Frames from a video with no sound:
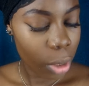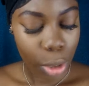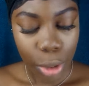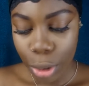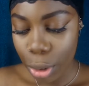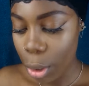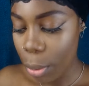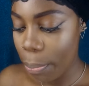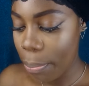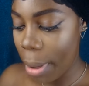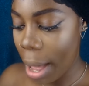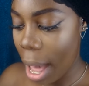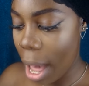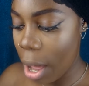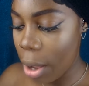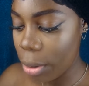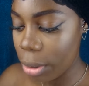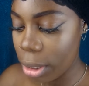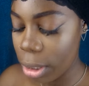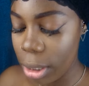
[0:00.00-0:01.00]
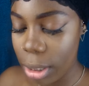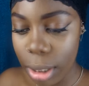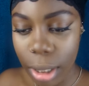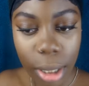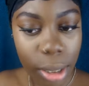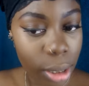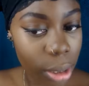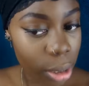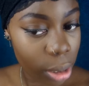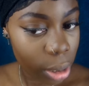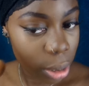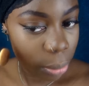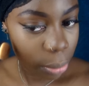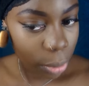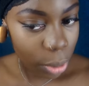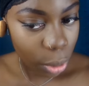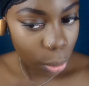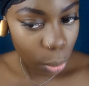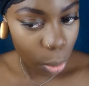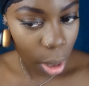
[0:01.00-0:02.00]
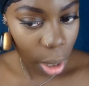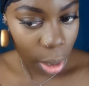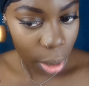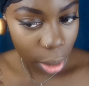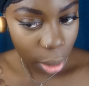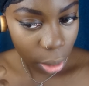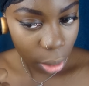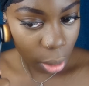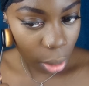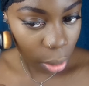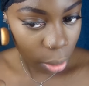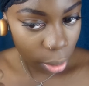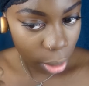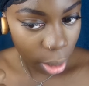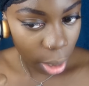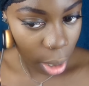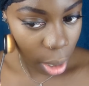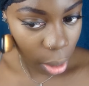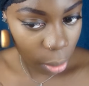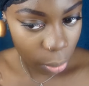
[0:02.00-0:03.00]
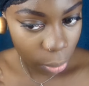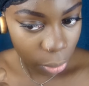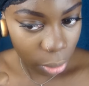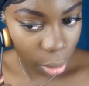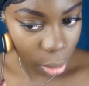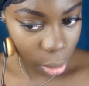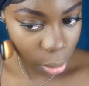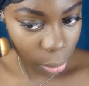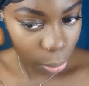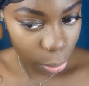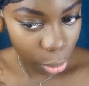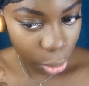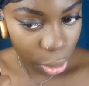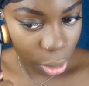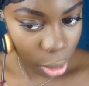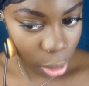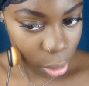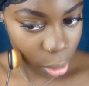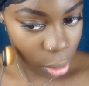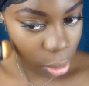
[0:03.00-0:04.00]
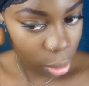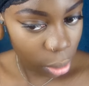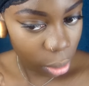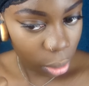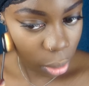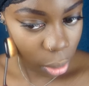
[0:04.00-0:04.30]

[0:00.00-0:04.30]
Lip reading: So powder does seem to work okay with these brushes.